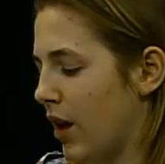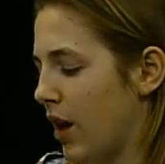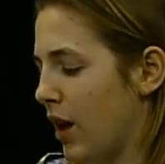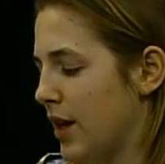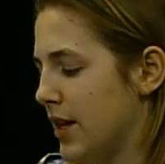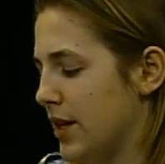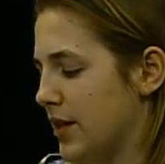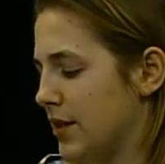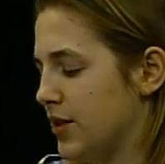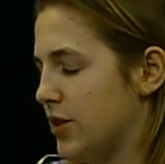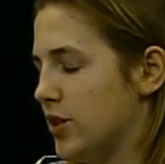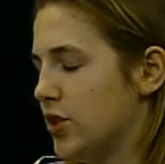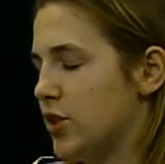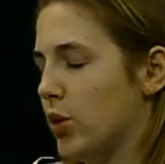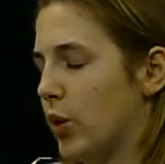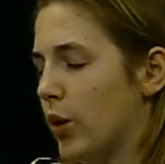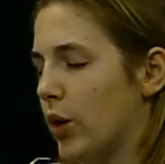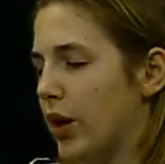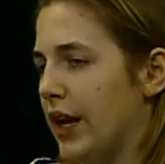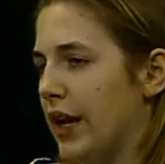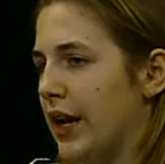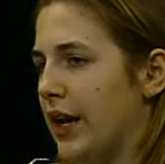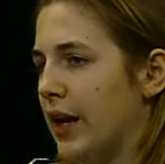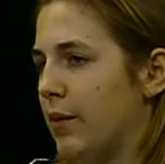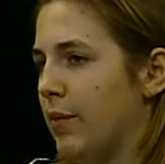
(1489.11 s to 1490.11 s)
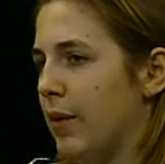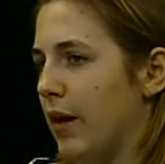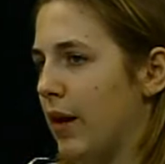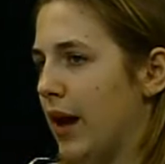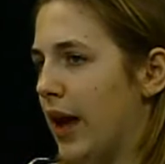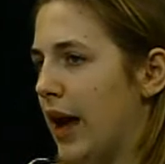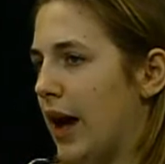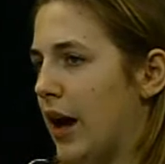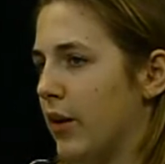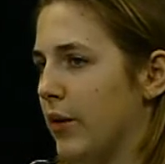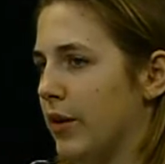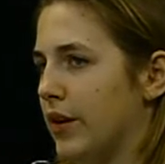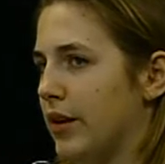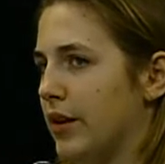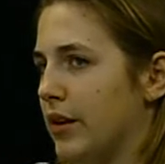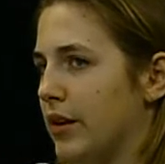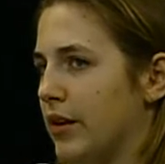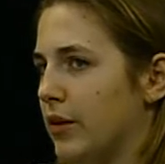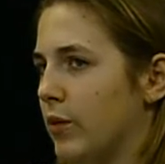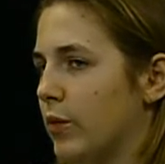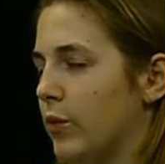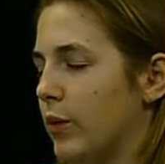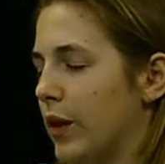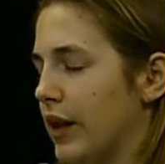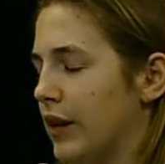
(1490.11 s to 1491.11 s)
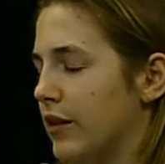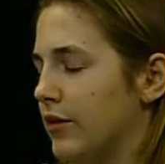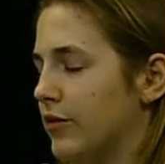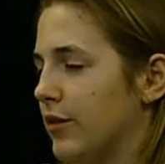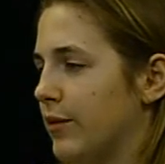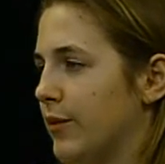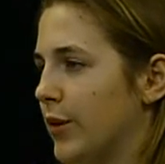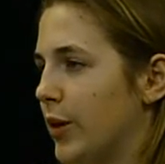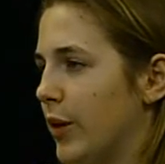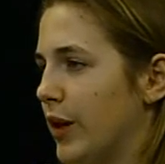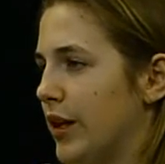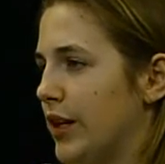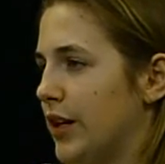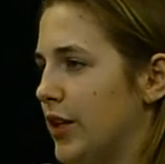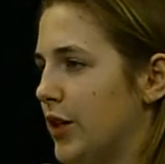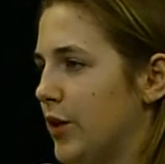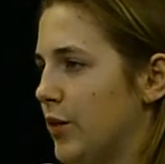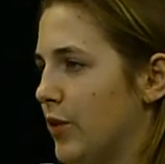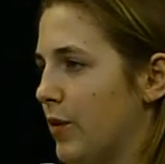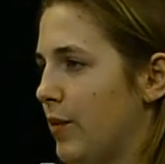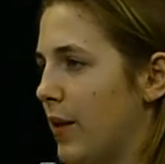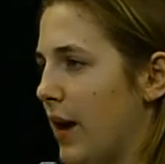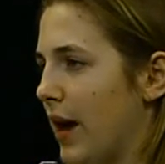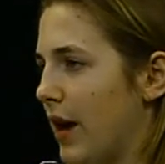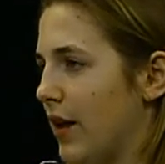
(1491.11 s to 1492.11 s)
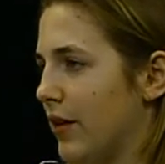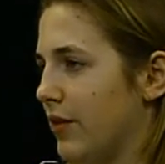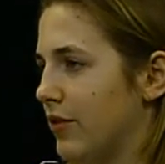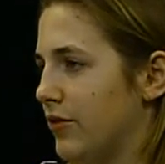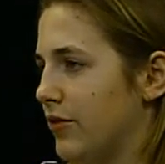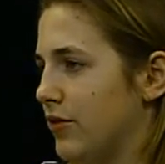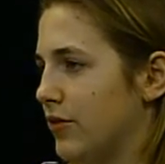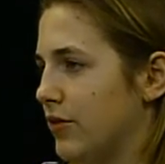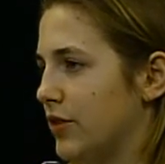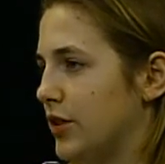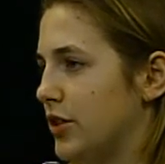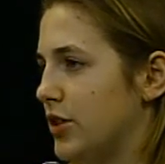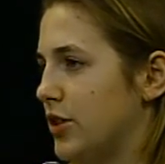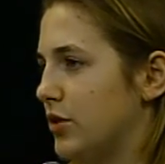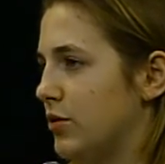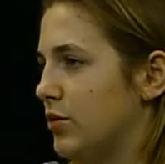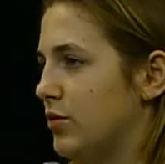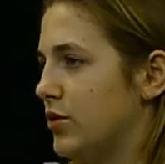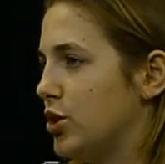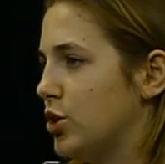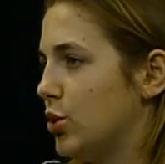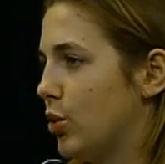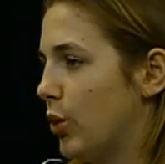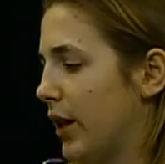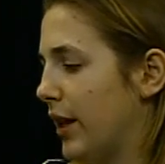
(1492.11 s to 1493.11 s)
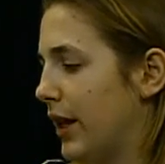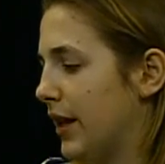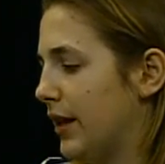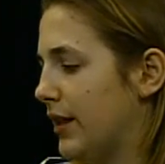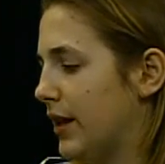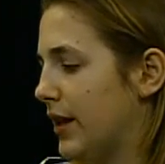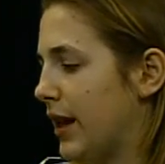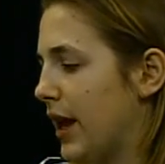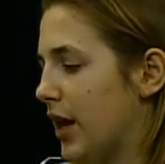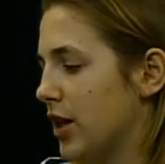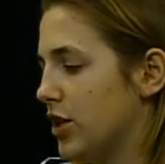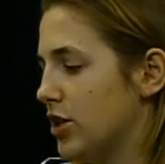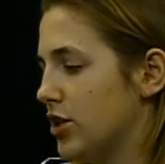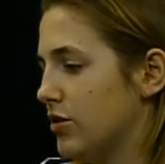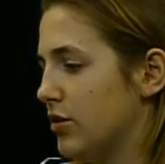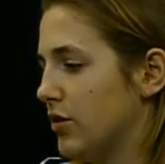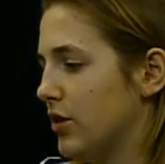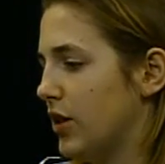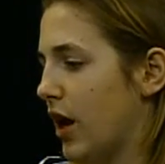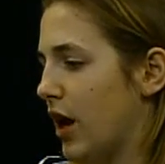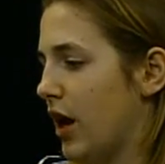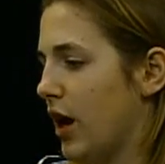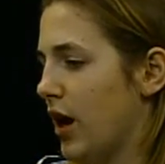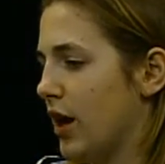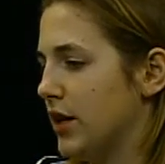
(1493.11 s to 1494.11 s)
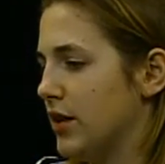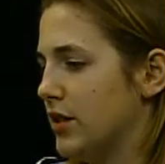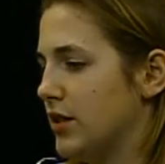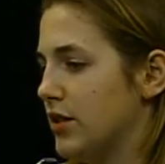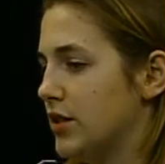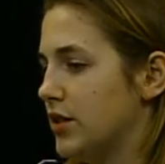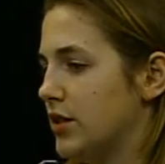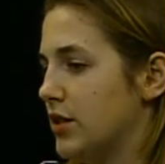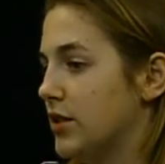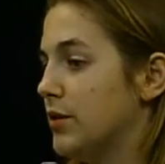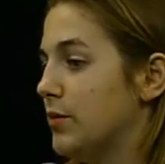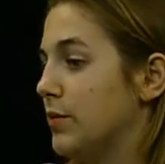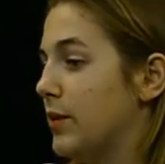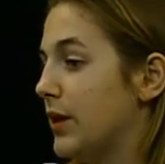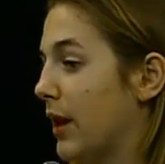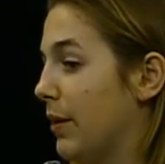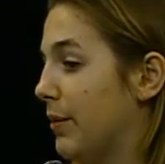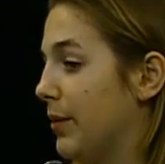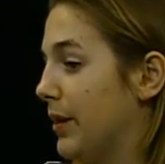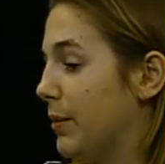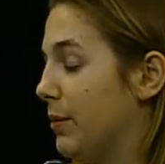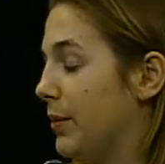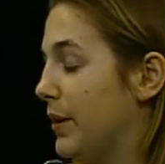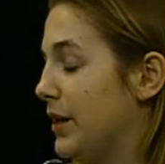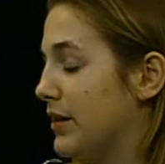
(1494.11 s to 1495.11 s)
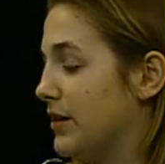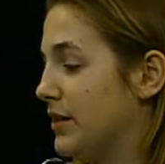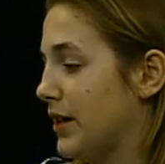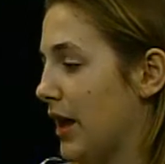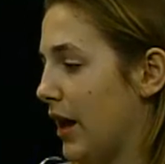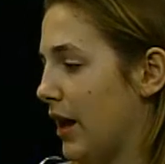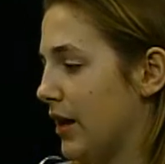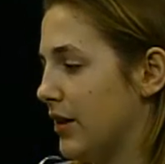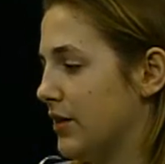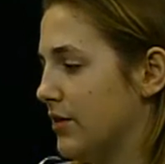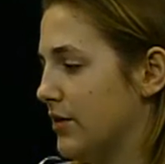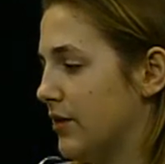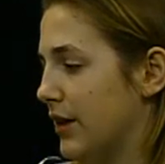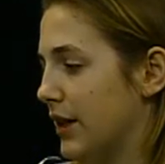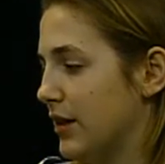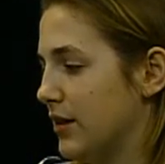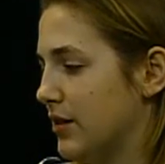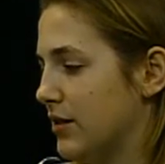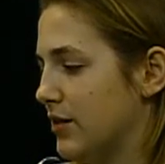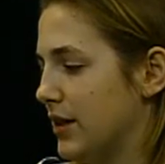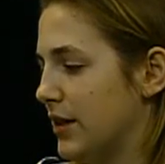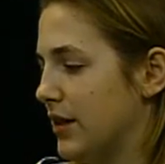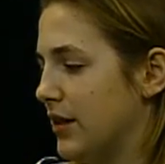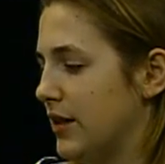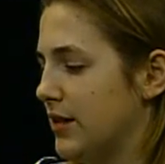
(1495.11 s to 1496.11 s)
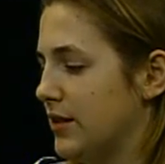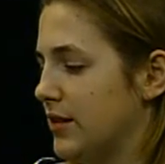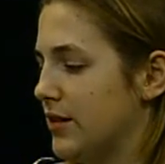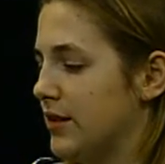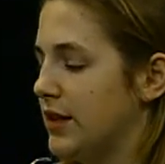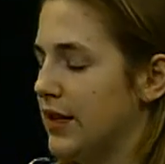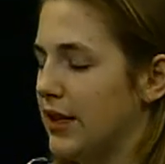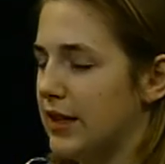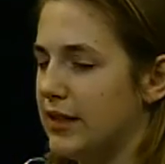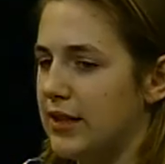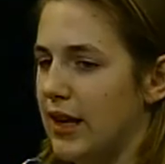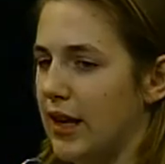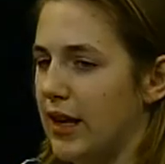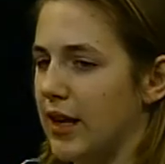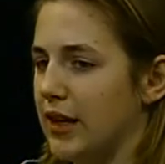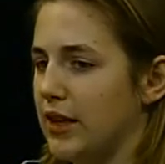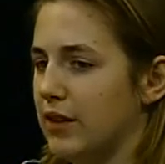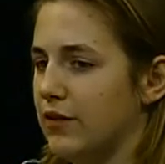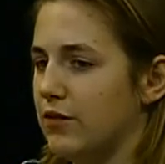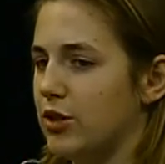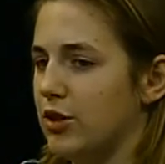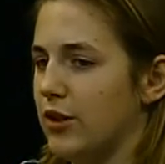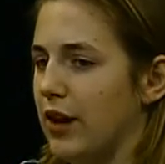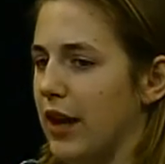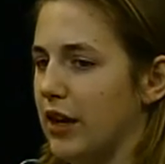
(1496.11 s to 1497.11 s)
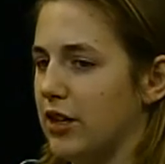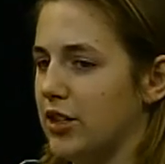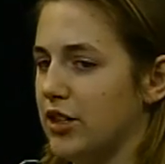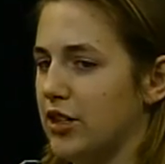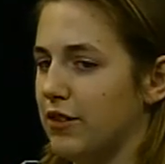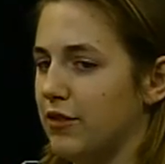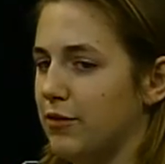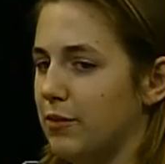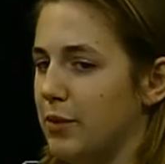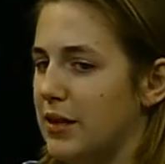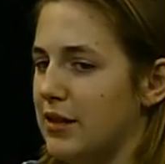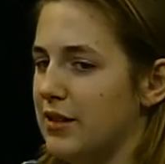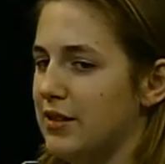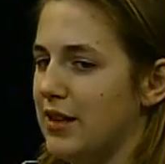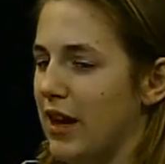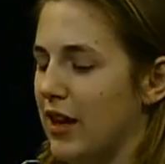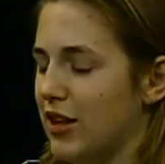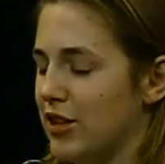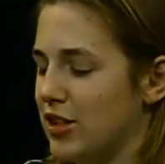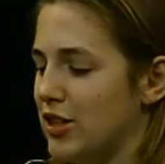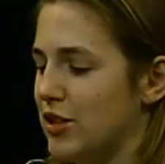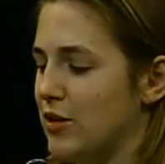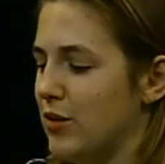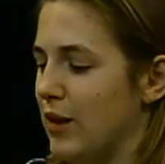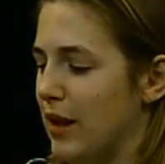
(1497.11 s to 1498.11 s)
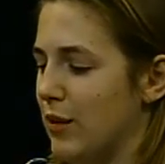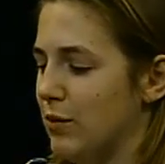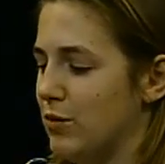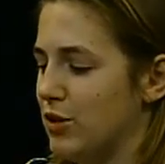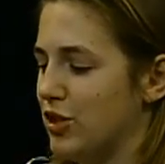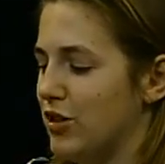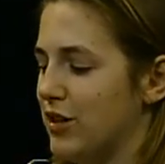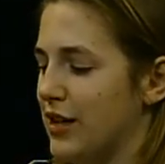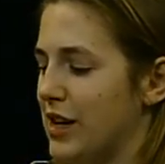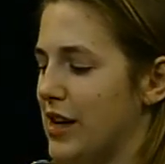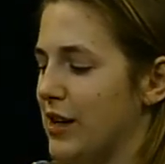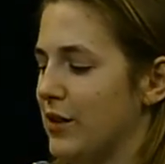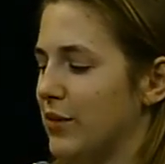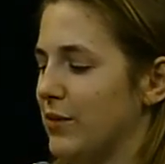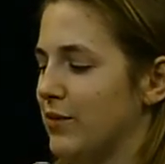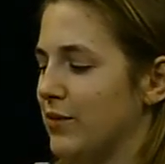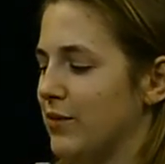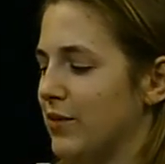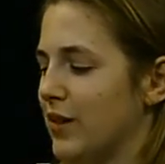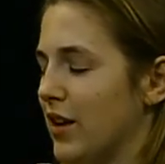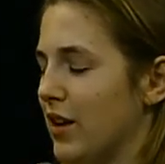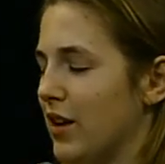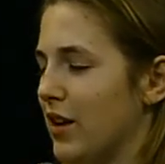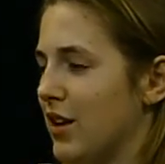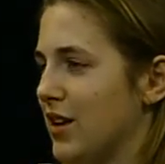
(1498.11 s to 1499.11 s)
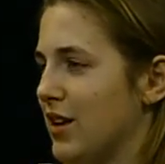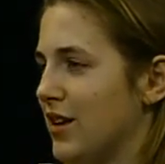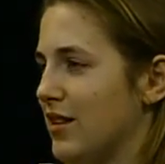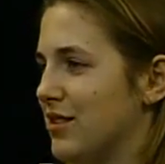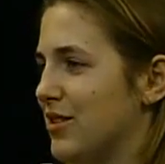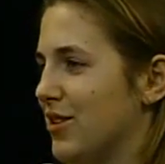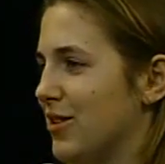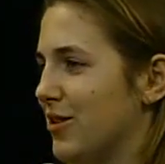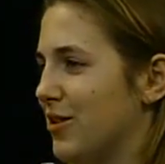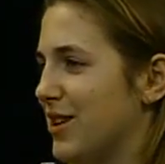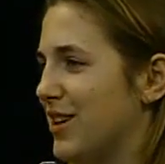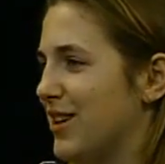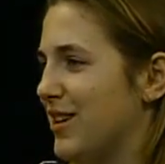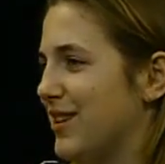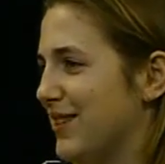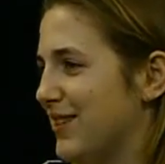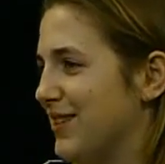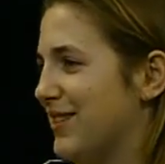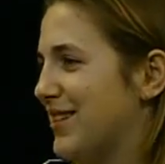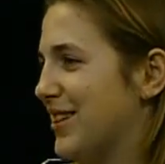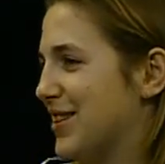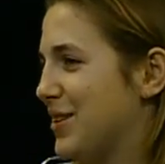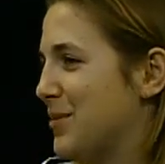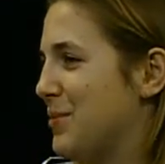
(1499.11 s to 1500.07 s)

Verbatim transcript: his story about how he went from going to UMF to joining the National Guard to becoming a peace activist, and he's the executive director of Peace Action New Hampshire now. So he gets